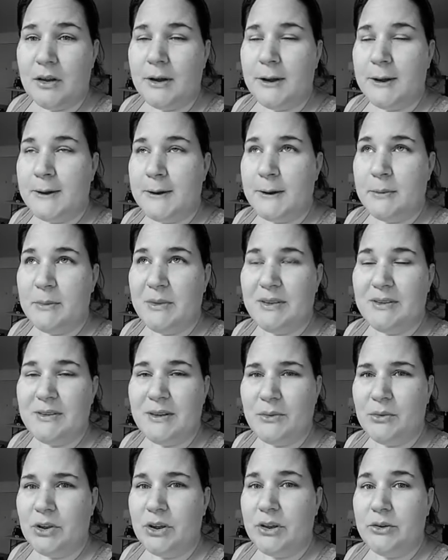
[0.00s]
It's not
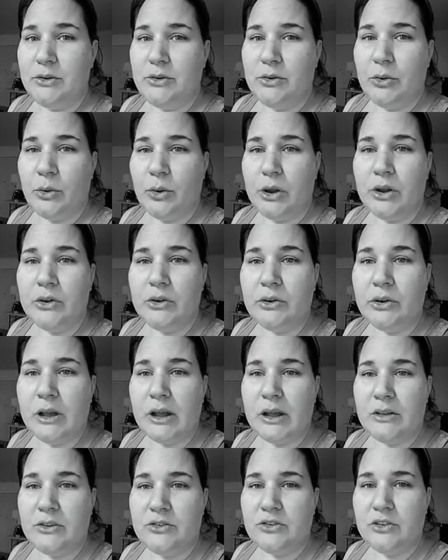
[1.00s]
really a tutorial,
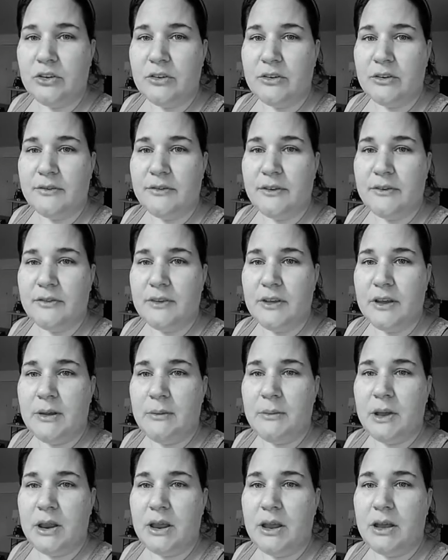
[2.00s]
it's just a
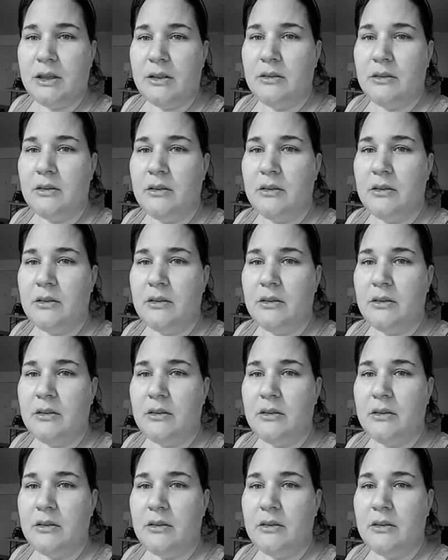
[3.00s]
15-minute